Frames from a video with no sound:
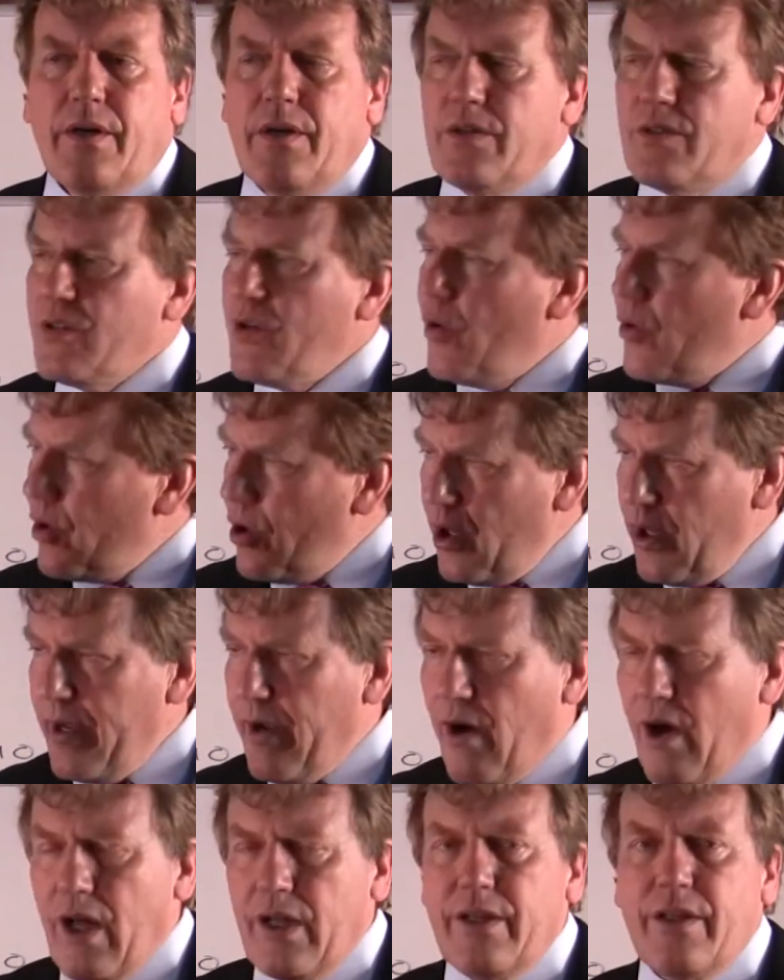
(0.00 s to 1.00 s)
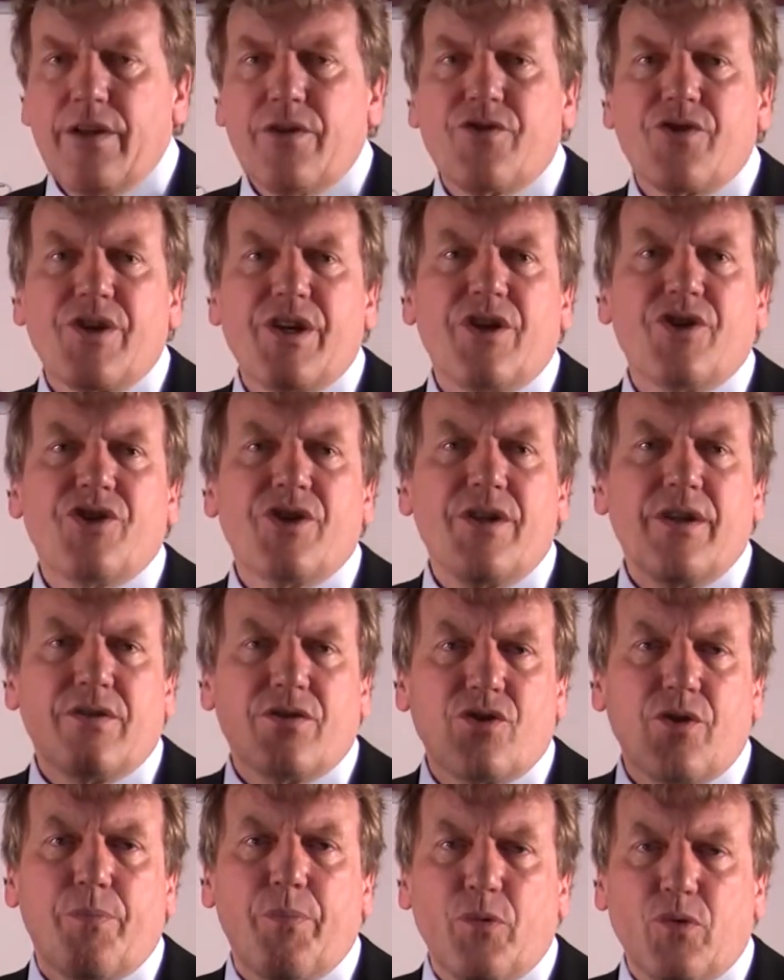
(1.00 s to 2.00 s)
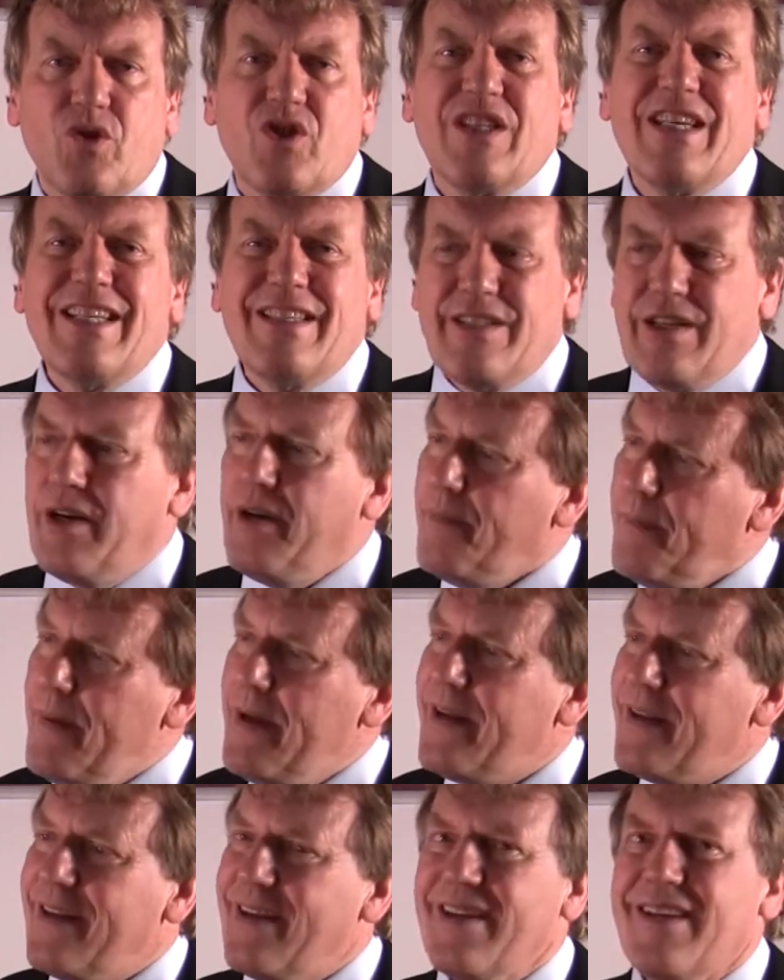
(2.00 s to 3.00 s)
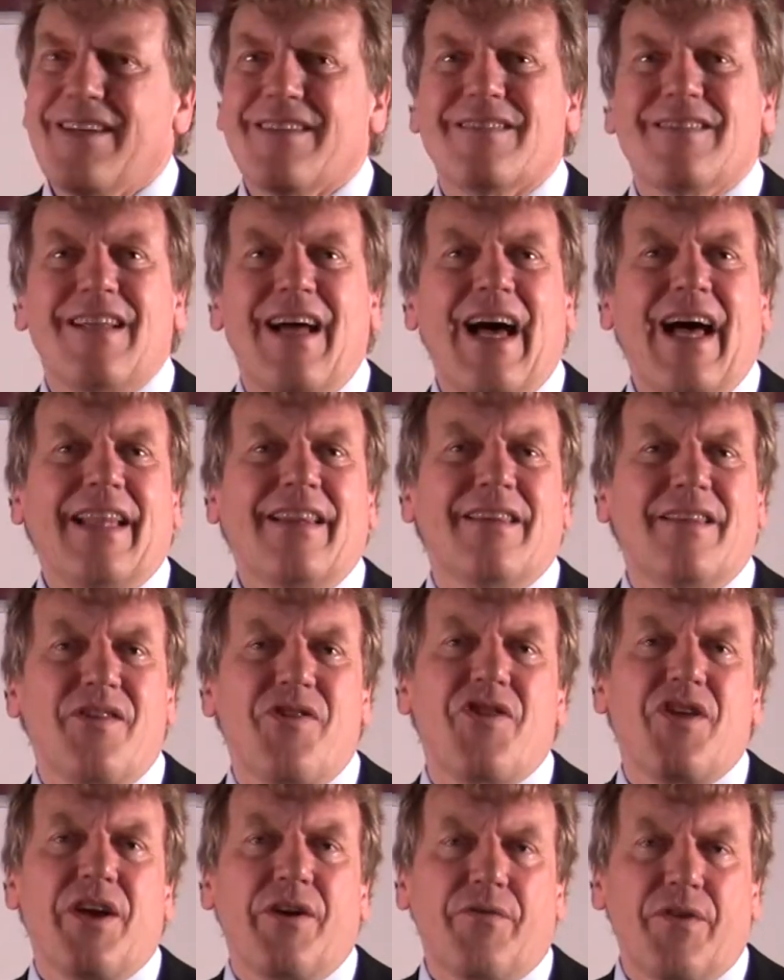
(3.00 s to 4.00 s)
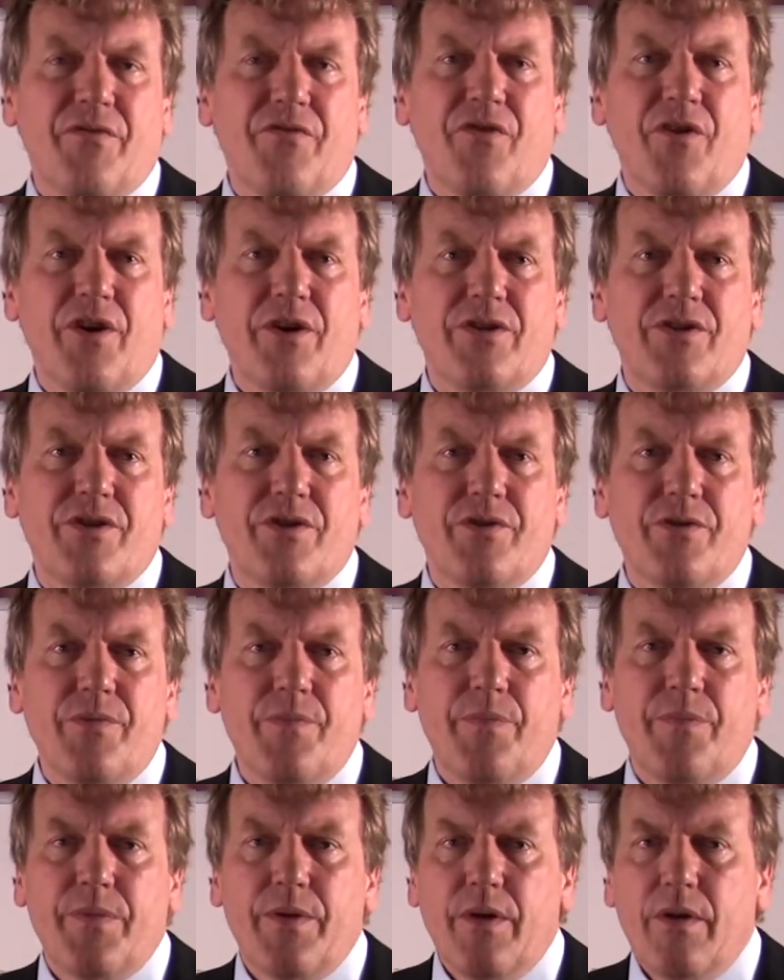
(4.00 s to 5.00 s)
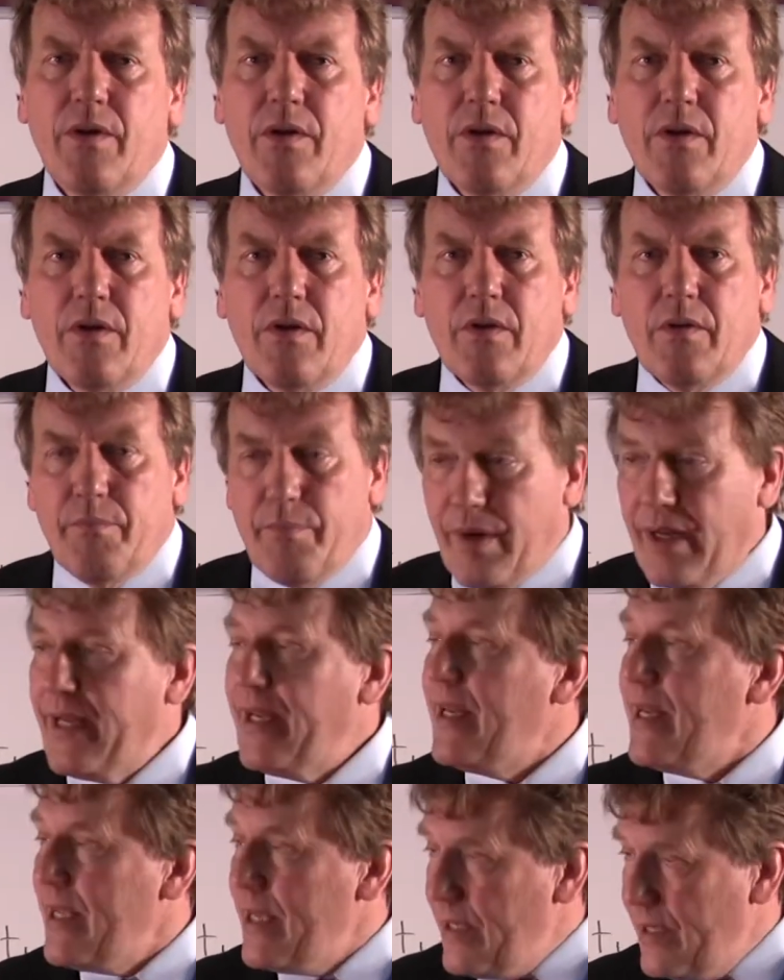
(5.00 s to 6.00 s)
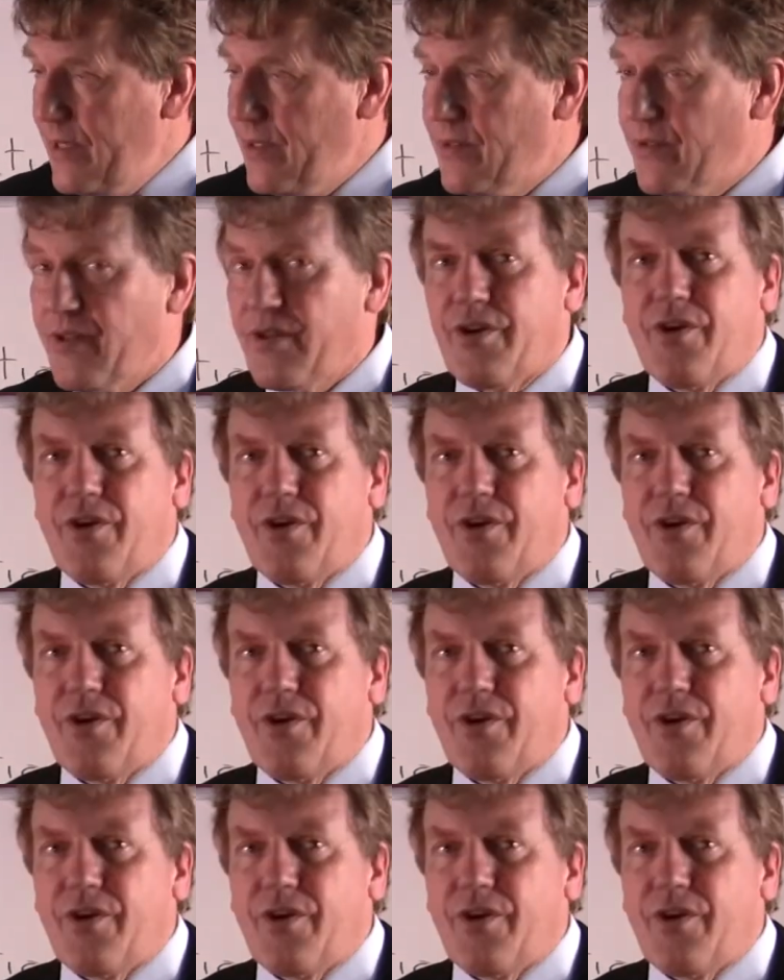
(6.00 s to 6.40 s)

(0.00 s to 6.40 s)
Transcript: So early on in the tradition, the suppositum is not the thing referred to, but it is the